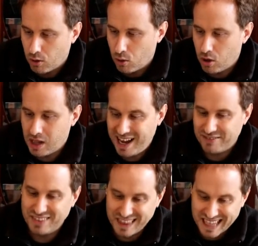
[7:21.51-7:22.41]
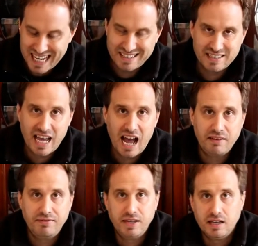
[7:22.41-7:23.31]
all have less
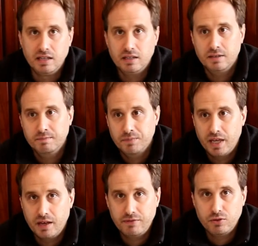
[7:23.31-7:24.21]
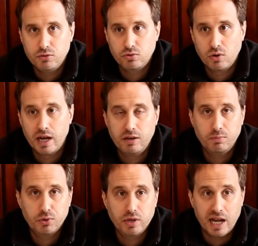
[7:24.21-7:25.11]
caffeine if you try to
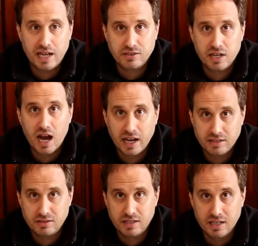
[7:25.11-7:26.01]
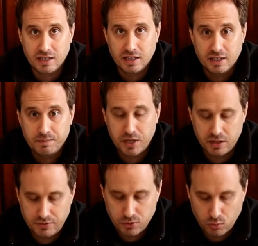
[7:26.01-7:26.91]
brew it as an iced tea than
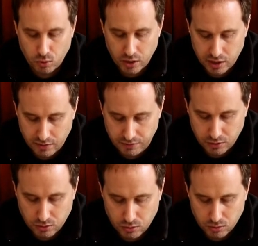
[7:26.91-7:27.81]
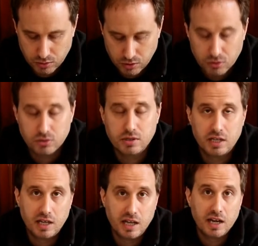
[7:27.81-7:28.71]
if you would if you used
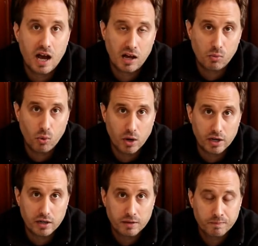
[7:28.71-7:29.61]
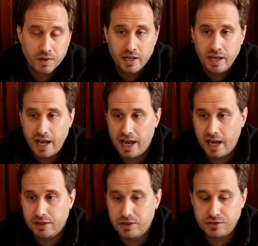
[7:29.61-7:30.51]
it in hot water.
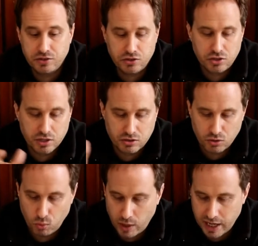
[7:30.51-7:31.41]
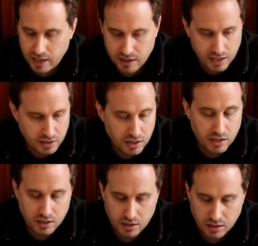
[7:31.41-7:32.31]
And this is just the way that
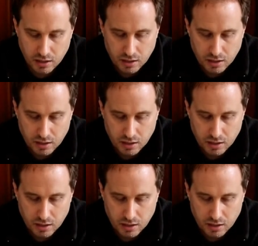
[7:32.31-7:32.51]
the